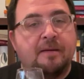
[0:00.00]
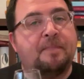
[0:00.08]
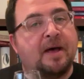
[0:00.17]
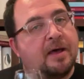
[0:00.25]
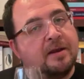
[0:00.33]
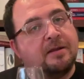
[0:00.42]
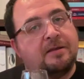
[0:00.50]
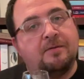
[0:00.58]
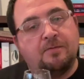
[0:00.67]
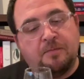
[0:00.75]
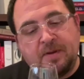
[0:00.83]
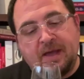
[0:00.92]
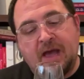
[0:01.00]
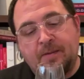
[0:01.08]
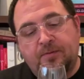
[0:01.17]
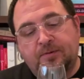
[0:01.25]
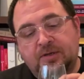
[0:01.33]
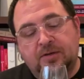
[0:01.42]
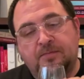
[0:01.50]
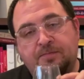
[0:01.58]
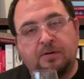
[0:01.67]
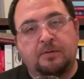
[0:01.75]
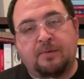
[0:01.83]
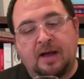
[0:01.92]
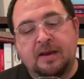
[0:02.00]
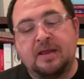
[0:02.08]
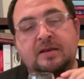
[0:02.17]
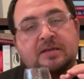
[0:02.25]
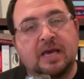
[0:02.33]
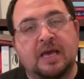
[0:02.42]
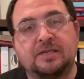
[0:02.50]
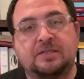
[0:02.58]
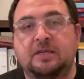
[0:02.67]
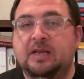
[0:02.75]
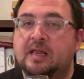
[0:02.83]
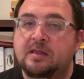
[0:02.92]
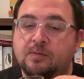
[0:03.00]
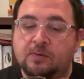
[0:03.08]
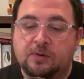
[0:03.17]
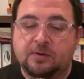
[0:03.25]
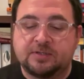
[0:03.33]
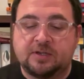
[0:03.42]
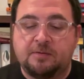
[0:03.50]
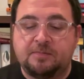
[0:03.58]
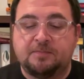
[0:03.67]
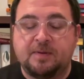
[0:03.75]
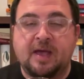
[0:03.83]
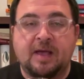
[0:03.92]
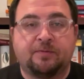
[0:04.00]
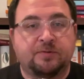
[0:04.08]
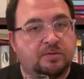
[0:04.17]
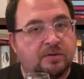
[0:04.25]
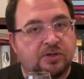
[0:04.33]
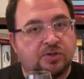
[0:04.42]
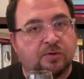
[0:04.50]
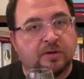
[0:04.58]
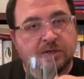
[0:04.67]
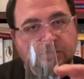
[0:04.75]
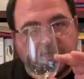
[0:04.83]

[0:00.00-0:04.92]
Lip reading: but you will be able to put wine in, taste it, and you will also be able to enjoy it.